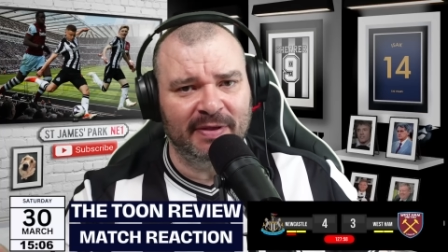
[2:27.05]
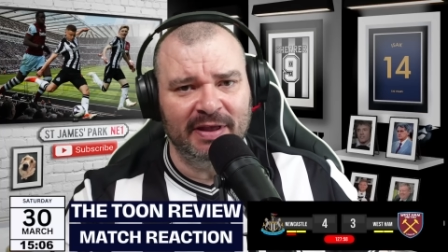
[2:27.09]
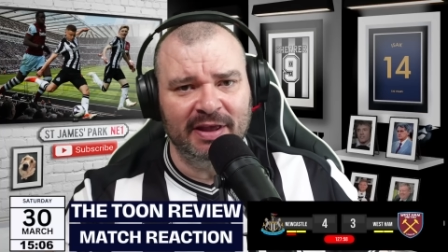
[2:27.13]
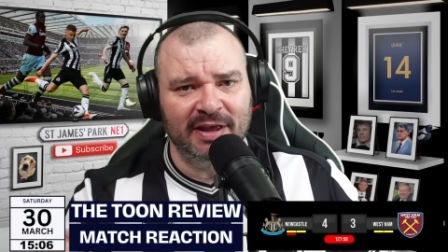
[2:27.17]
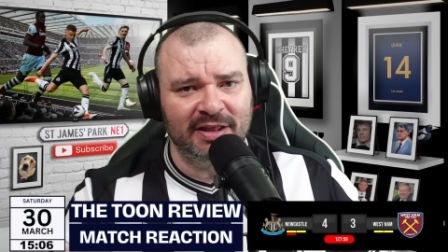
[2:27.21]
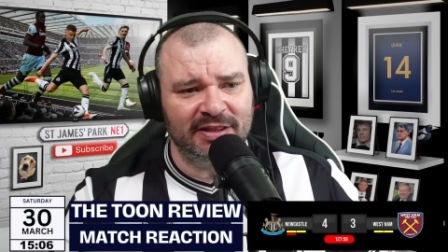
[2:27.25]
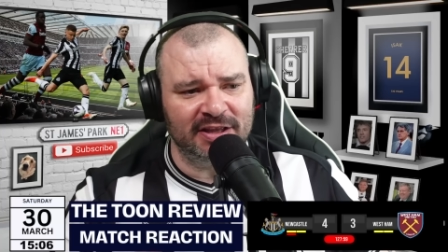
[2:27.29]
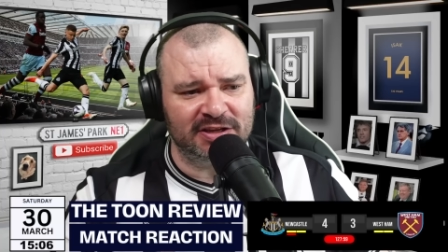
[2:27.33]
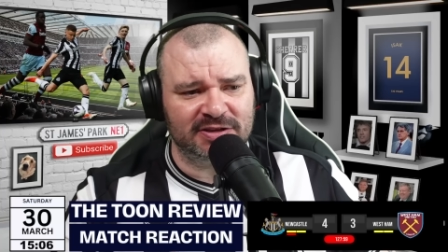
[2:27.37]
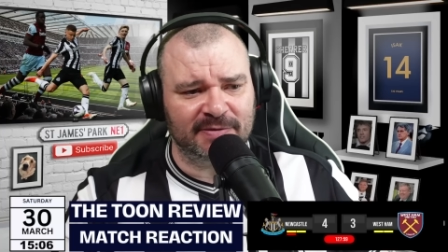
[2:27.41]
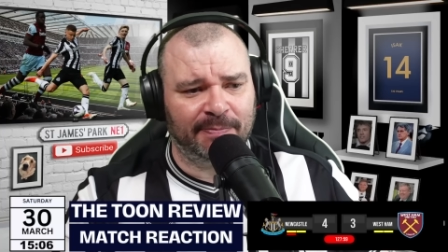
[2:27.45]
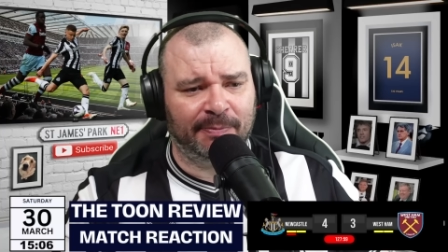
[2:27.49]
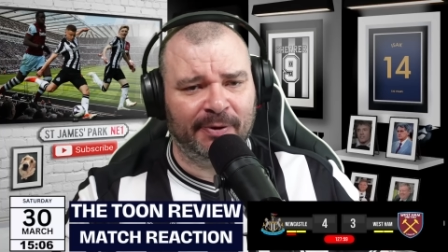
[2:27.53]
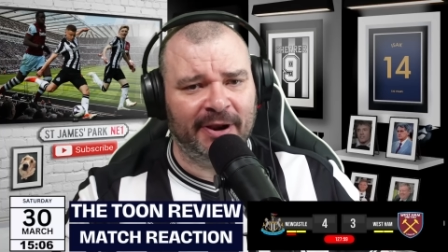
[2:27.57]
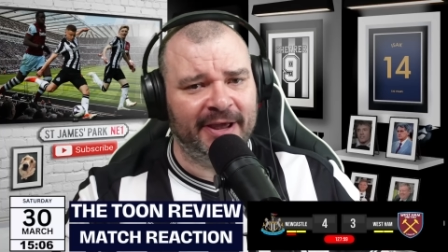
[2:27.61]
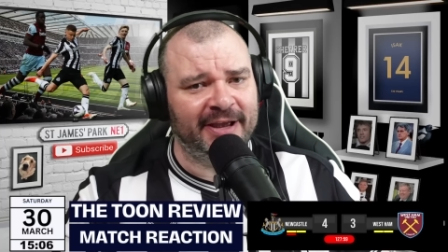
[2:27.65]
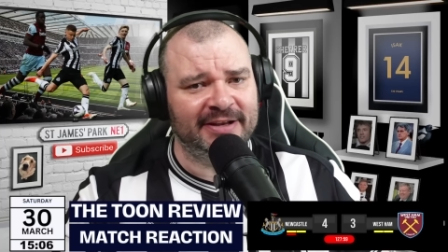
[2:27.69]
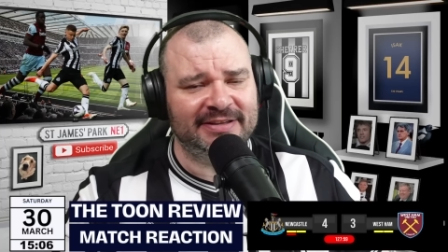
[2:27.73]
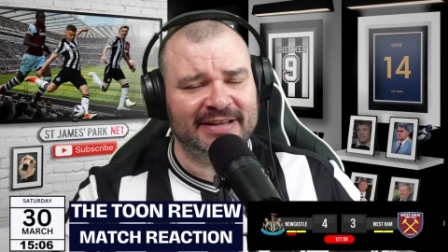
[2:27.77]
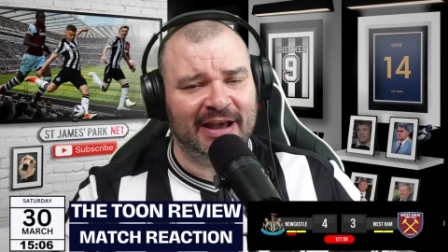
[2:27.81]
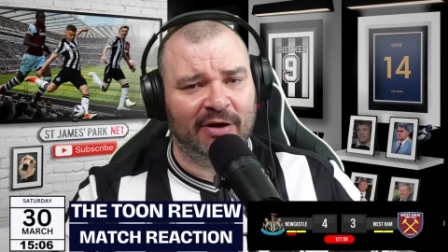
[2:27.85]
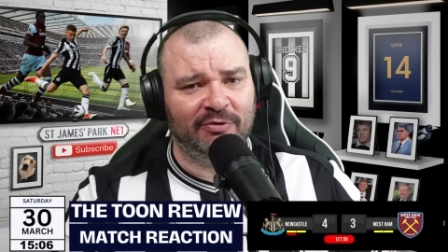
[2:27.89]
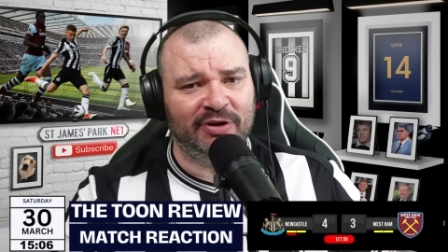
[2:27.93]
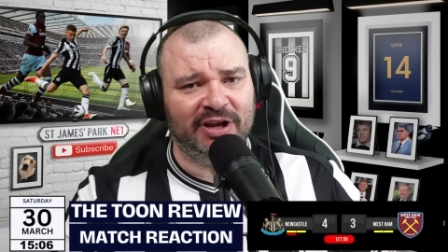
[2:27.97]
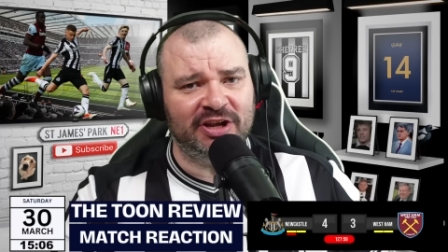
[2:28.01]
There's a player
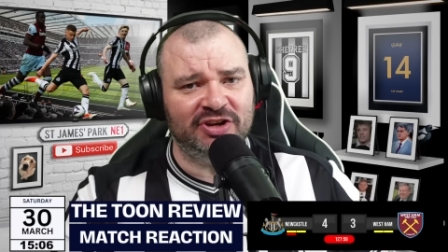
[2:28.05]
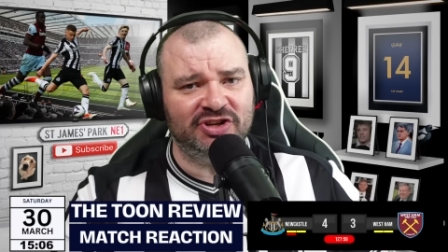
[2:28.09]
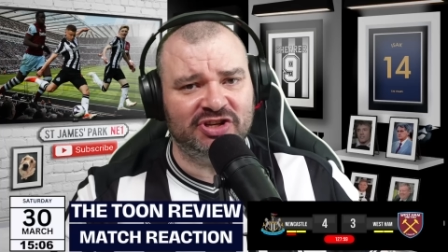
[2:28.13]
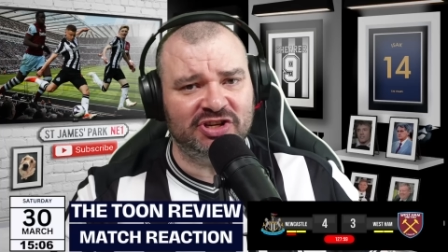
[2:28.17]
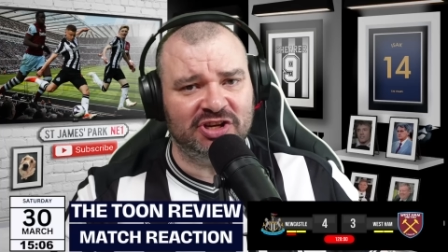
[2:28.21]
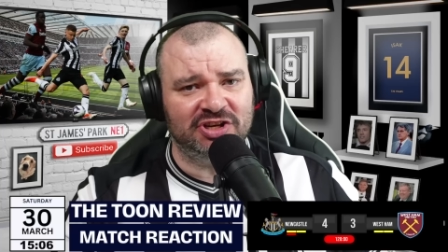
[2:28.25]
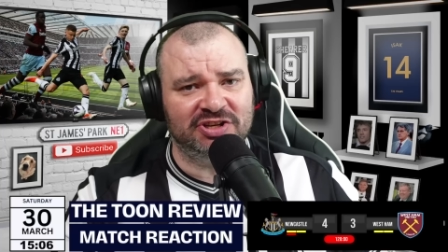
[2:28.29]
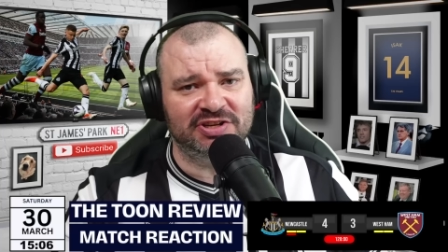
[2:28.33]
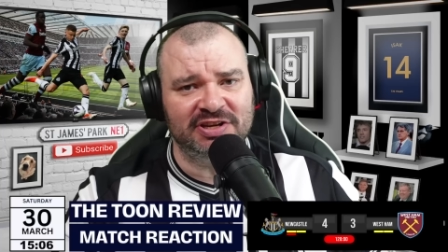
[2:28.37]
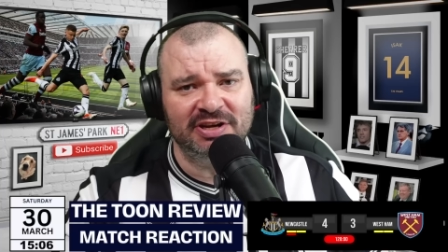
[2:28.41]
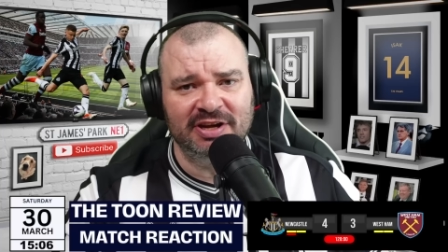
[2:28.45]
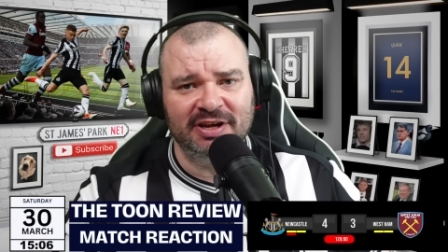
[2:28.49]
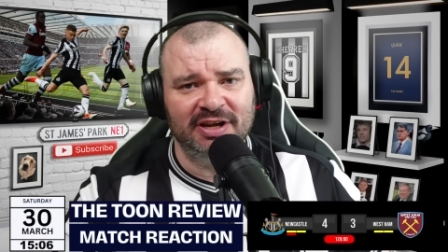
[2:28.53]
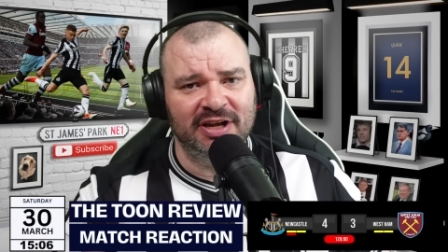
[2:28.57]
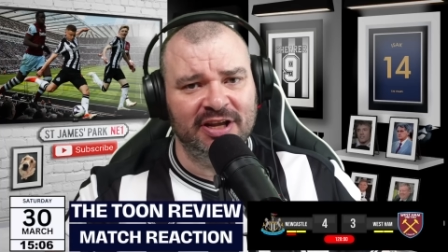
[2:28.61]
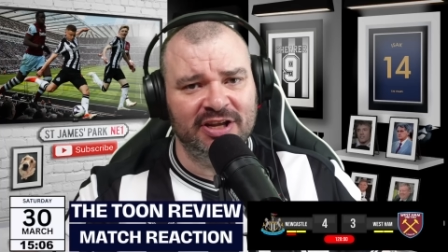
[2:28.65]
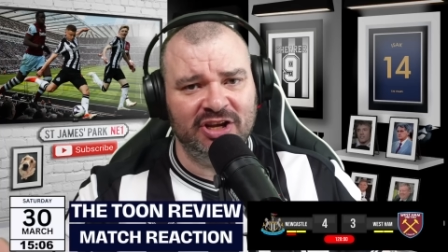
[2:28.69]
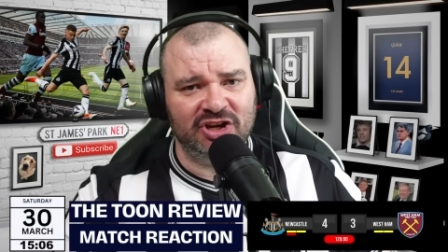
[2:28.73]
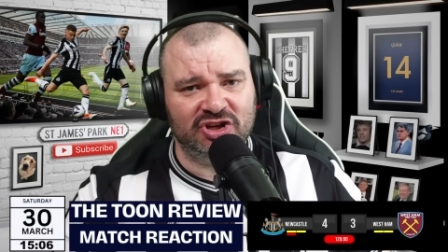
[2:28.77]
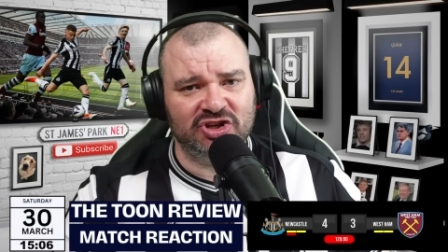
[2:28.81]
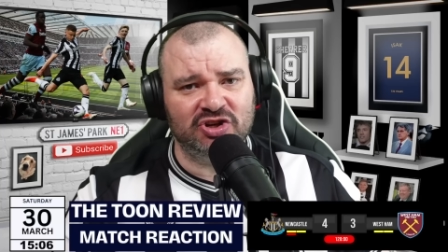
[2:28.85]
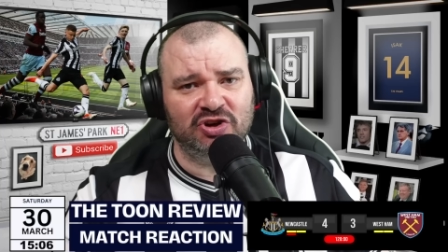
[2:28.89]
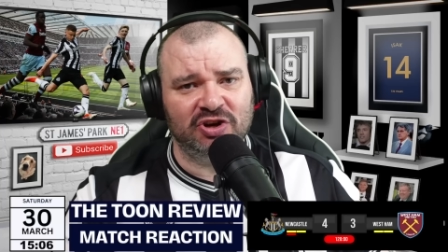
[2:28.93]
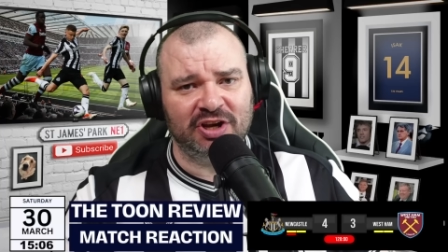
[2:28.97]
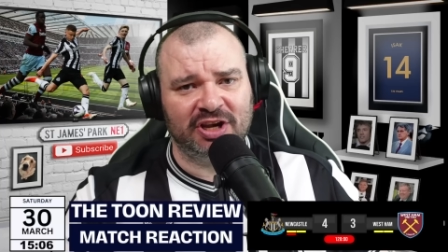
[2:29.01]
down injured. You
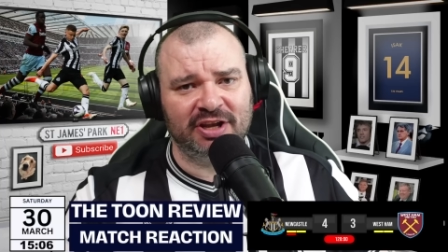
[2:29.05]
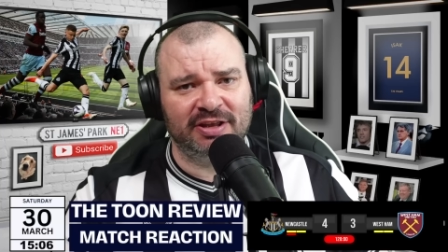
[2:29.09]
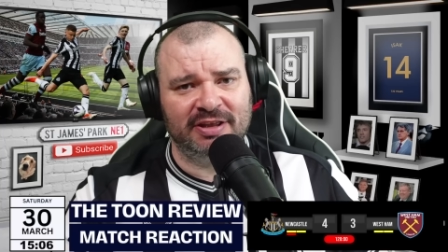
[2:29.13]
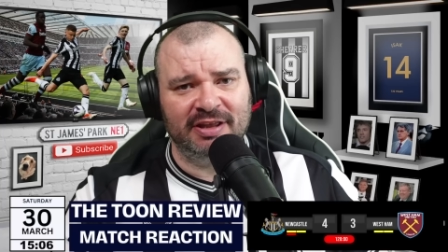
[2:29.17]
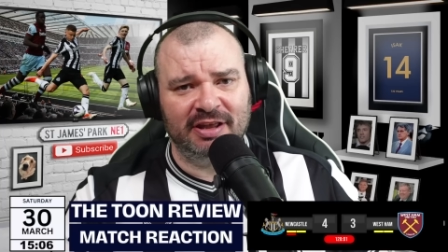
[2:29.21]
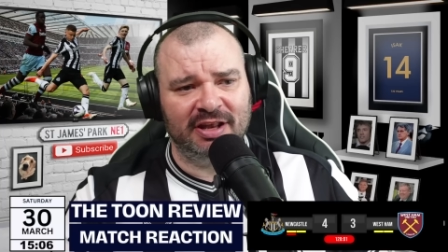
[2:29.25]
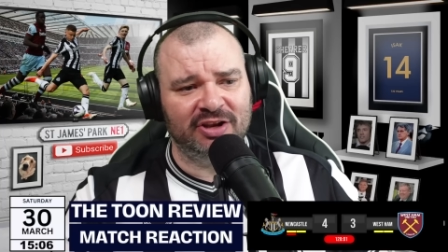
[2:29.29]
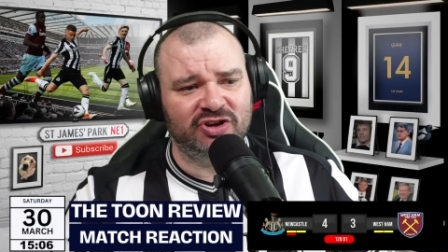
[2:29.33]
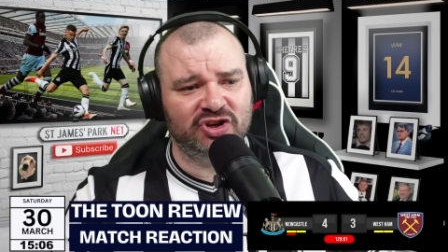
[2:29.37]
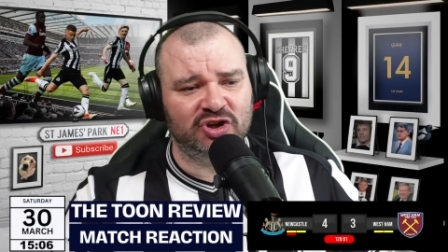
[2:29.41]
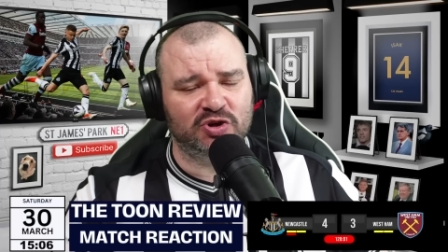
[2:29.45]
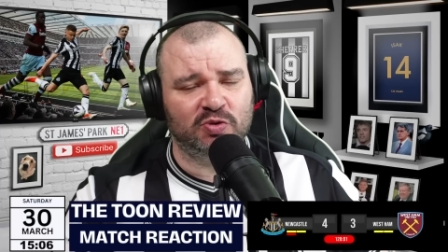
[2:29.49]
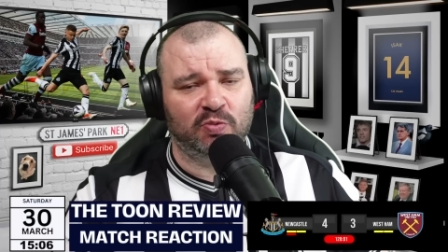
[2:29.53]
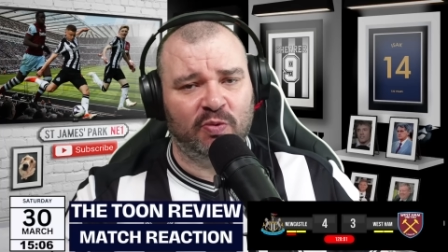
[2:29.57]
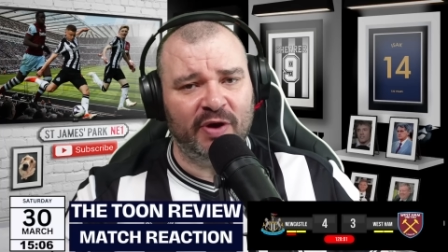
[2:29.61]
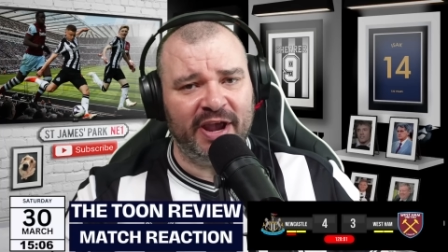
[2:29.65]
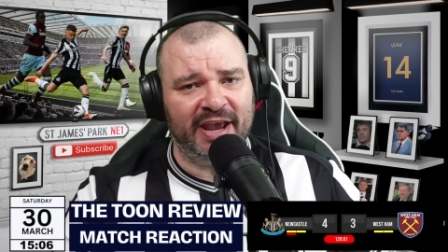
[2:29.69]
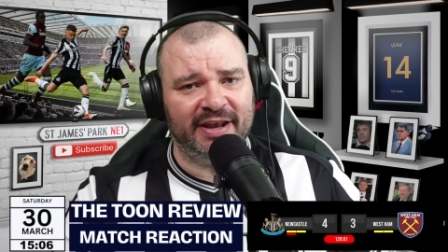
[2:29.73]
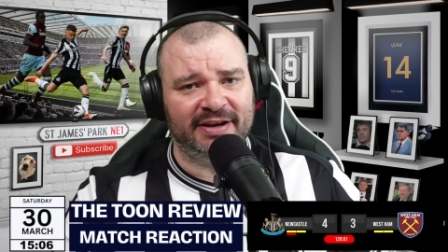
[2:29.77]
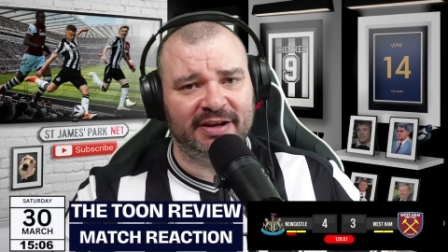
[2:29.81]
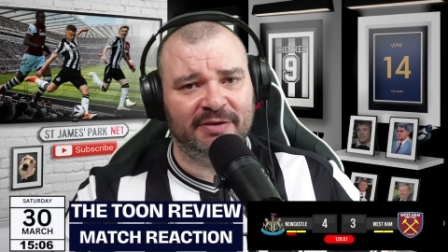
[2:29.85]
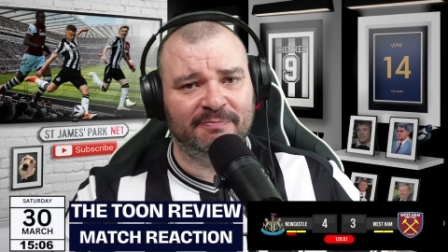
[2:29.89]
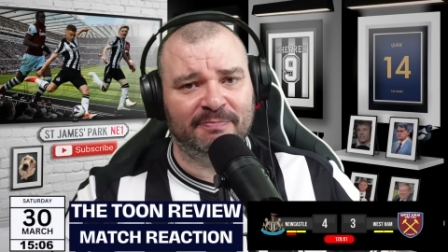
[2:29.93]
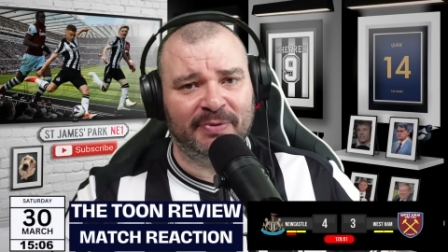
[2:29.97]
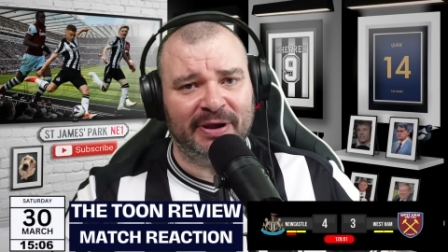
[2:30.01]
should have just
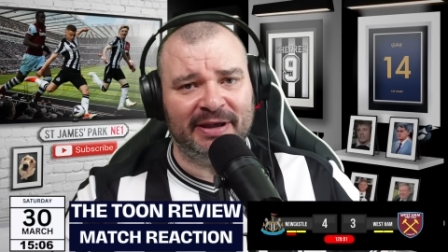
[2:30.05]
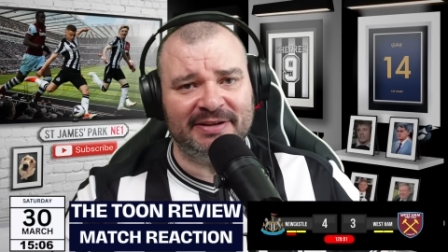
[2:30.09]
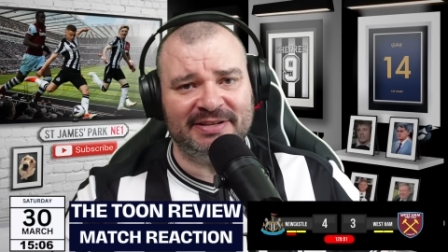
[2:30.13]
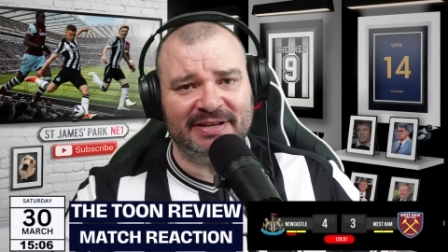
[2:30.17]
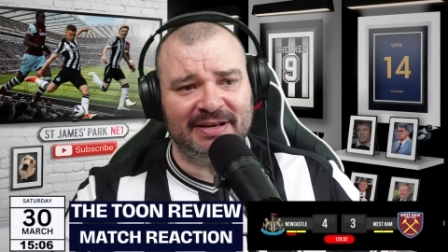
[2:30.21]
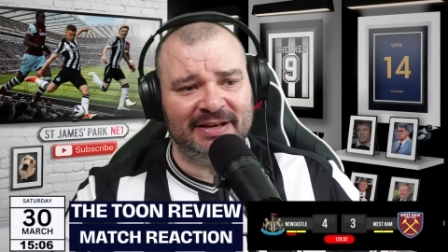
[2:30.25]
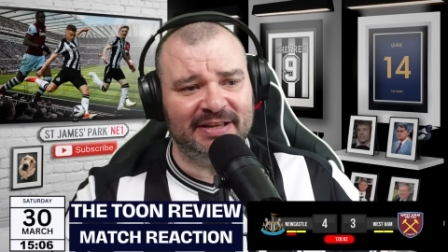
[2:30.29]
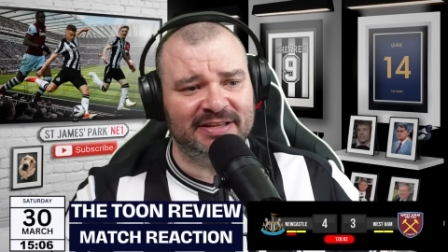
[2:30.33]
waited, basically,